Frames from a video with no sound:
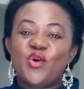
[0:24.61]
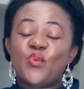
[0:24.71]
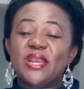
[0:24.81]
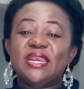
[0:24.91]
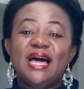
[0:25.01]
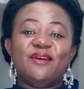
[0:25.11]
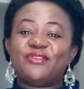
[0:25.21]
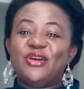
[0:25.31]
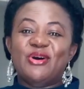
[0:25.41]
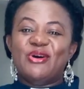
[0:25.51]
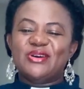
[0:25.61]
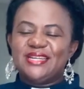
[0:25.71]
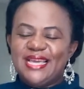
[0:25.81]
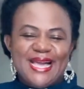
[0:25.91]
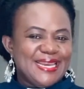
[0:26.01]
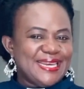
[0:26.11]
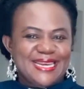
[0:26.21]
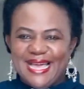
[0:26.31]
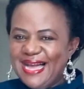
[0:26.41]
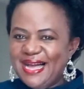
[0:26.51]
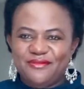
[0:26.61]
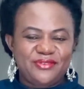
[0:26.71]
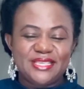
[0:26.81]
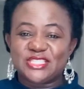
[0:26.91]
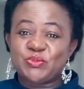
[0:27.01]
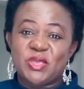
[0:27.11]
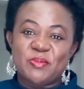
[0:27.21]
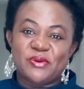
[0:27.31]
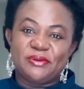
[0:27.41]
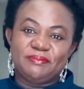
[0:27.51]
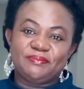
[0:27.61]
we love God and love his people.